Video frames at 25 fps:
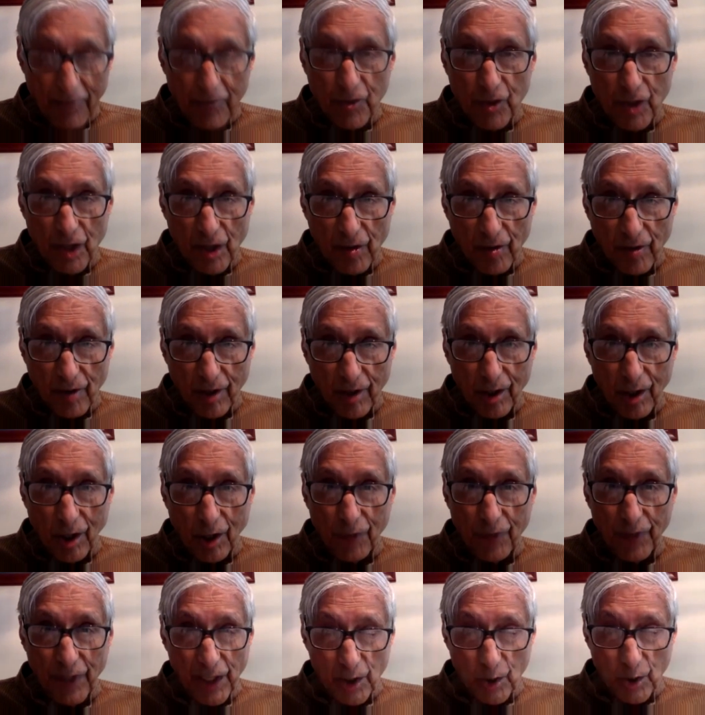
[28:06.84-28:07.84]
children
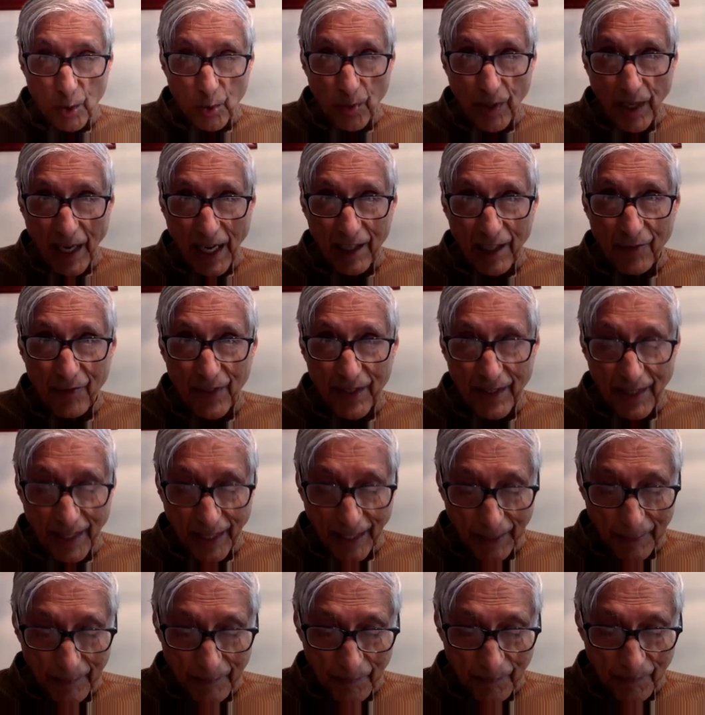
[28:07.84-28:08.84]
of Idu and Fateh.
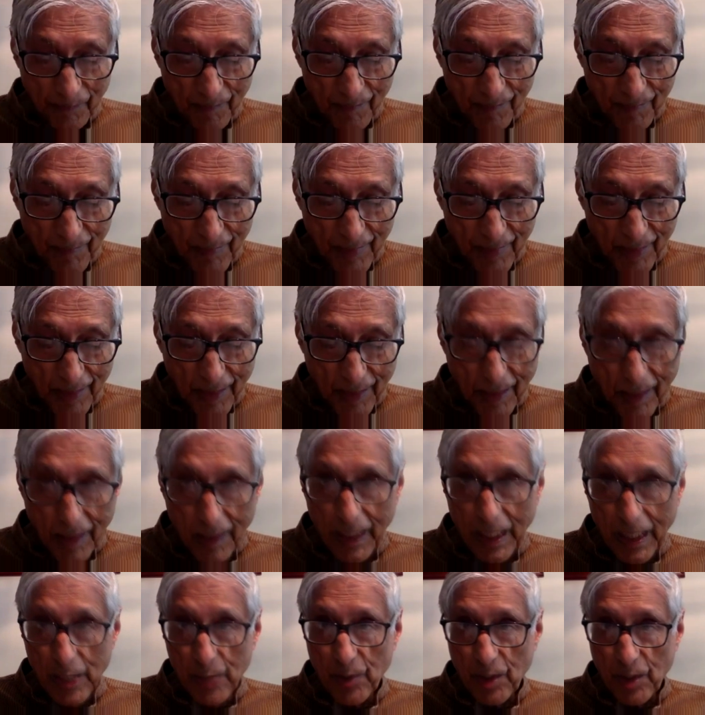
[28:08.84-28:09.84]

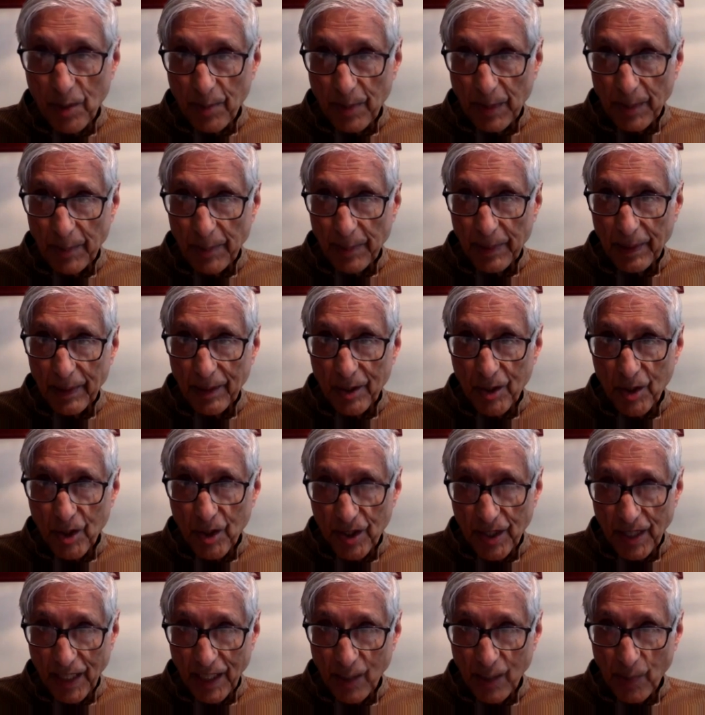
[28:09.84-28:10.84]
These were the people she
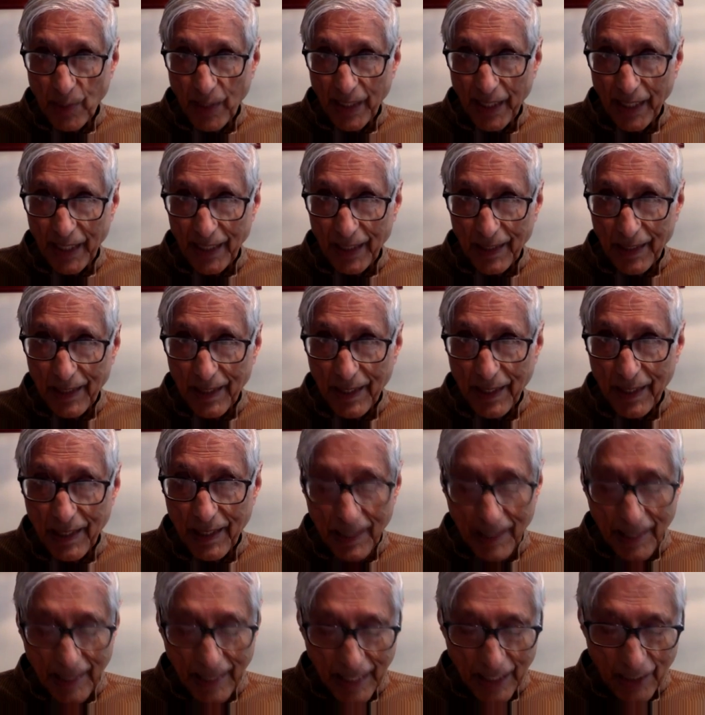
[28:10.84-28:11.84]
said were killed
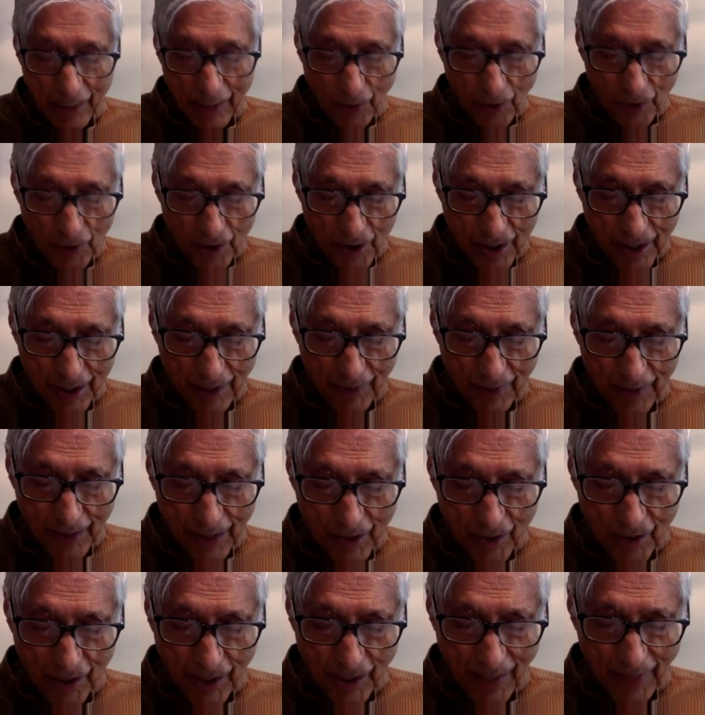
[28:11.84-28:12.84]
in 47 in
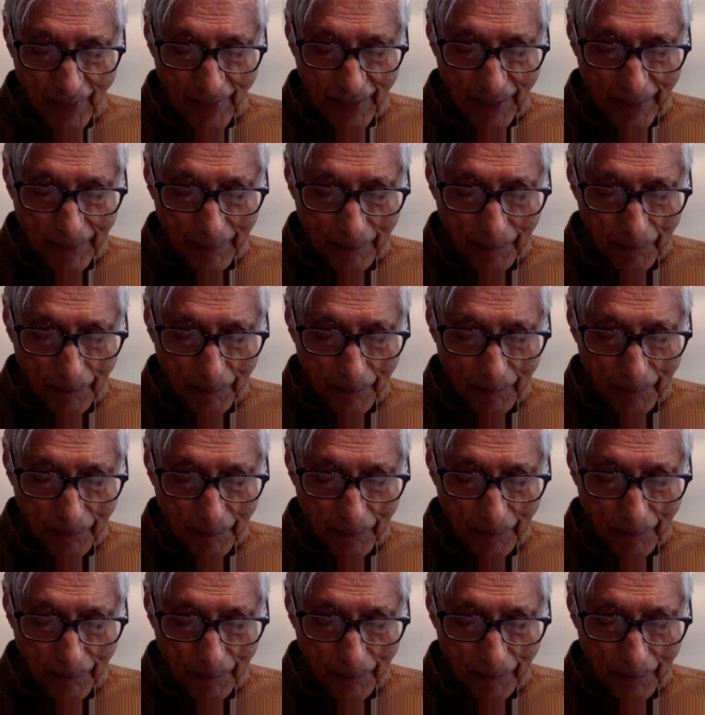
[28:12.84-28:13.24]
Jalandhar.